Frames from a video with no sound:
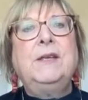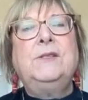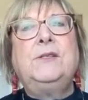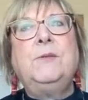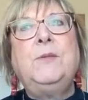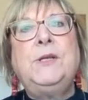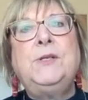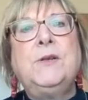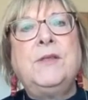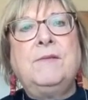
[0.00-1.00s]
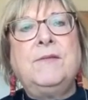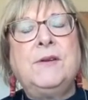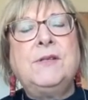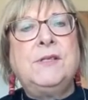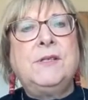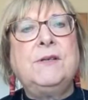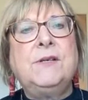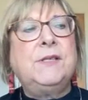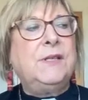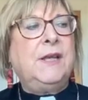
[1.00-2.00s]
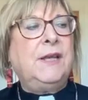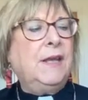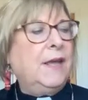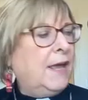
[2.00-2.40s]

So we took that very seriously.